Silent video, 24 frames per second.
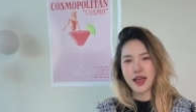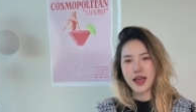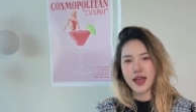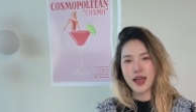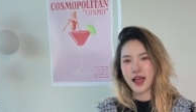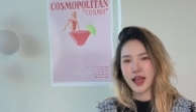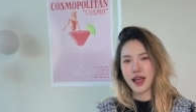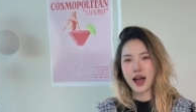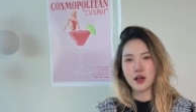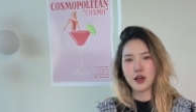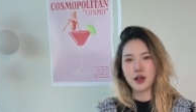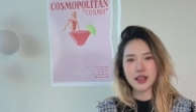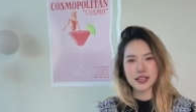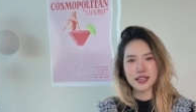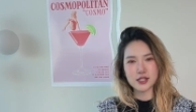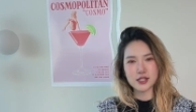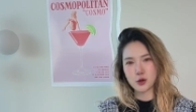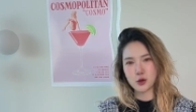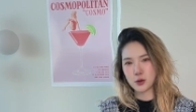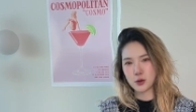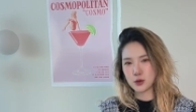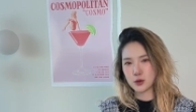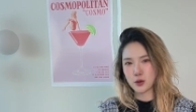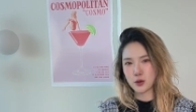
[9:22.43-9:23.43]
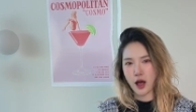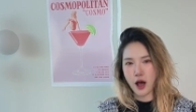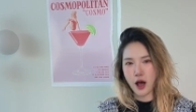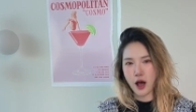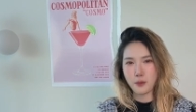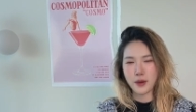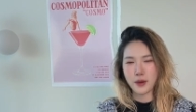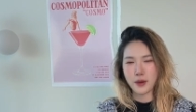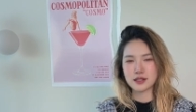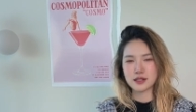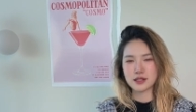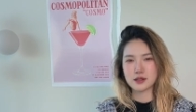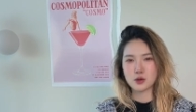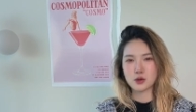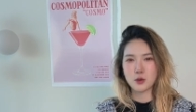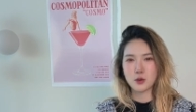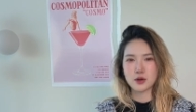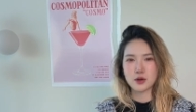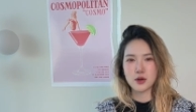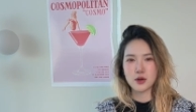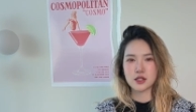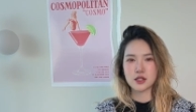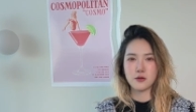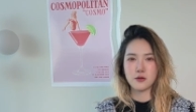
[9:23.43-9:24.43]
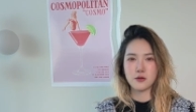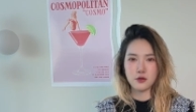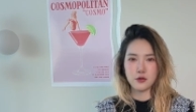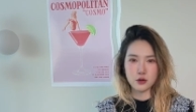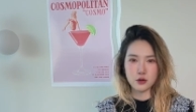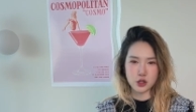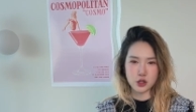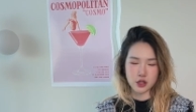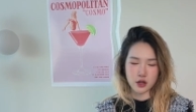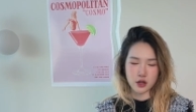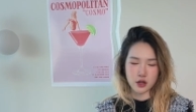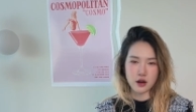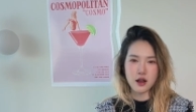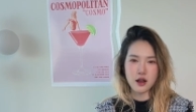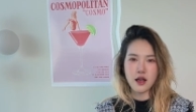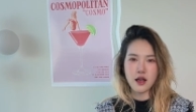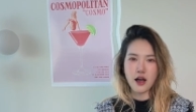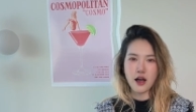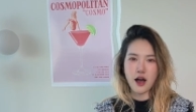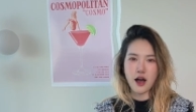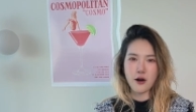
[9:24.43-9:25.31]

and how that's going to help us towards the future